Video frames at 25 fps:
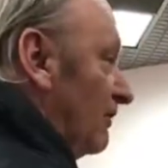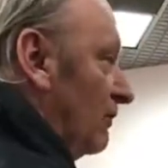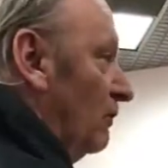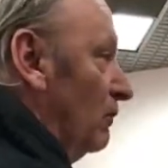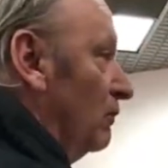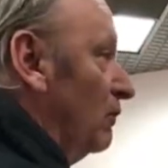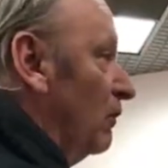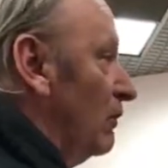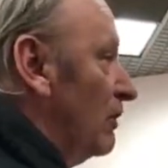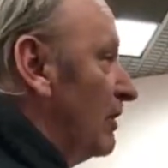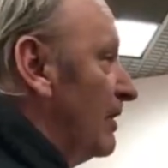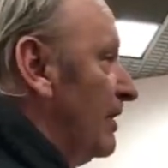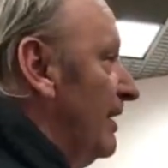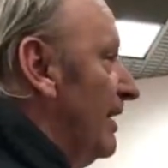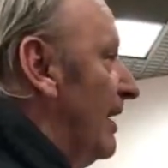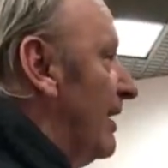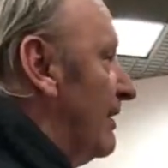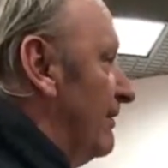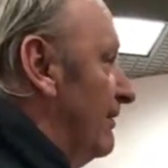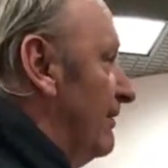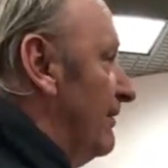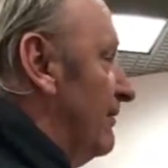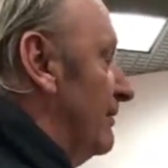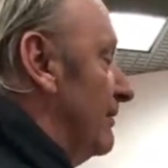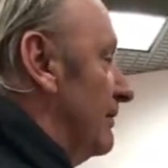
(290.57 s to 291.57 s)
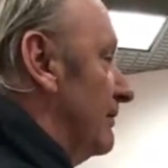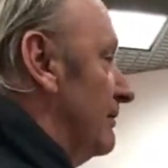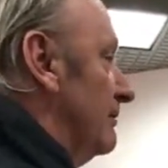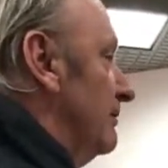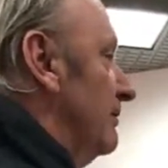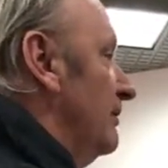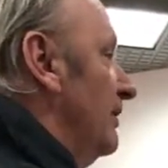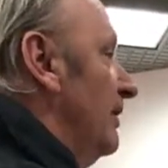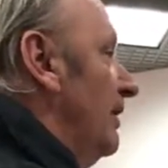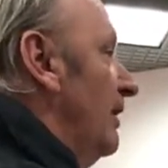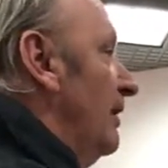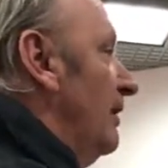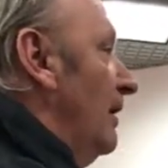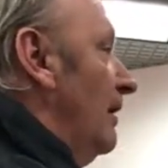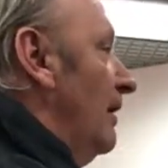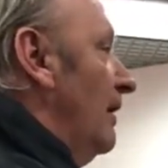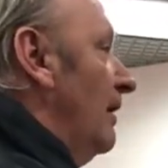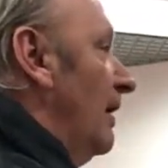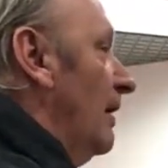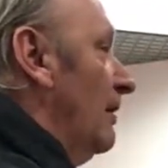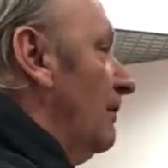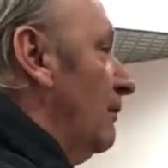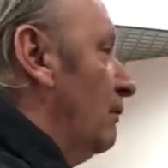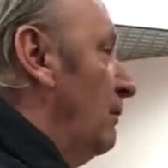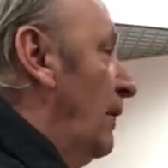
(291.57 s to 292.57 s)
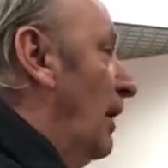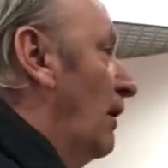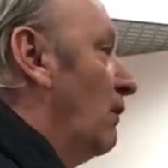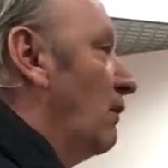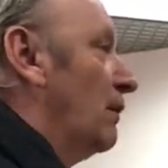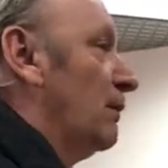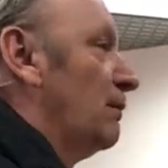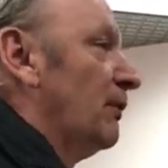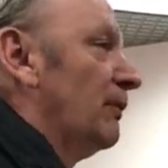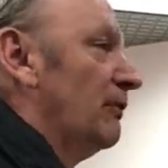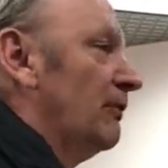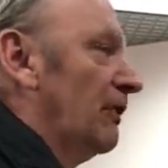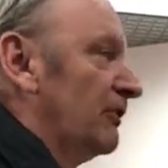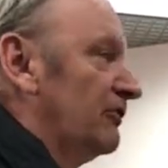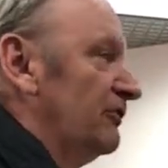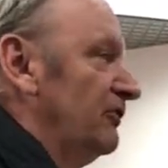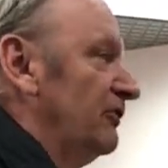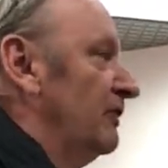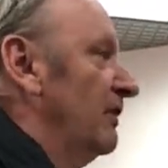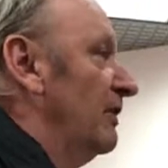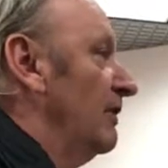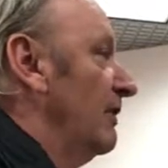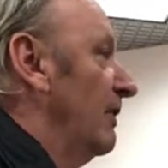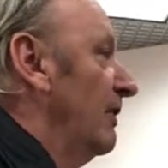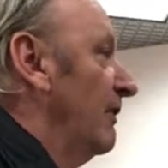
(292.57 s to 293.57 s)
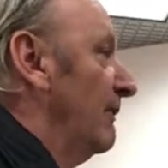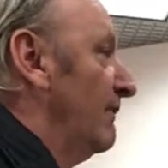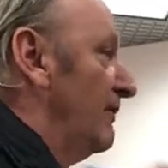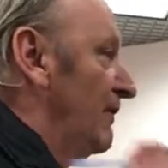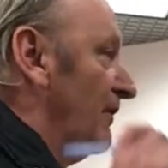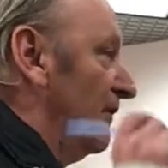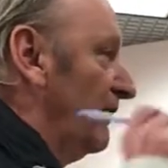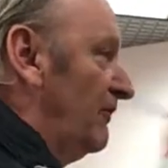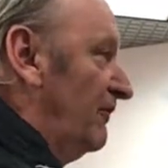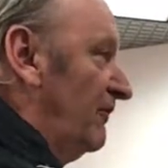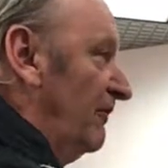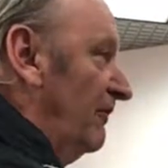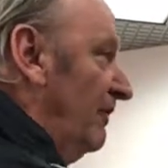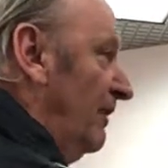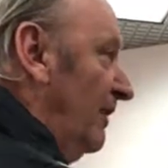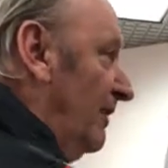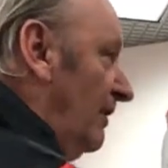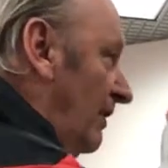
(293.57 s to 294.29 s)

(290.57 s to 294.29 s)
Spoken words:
to look at the power production of this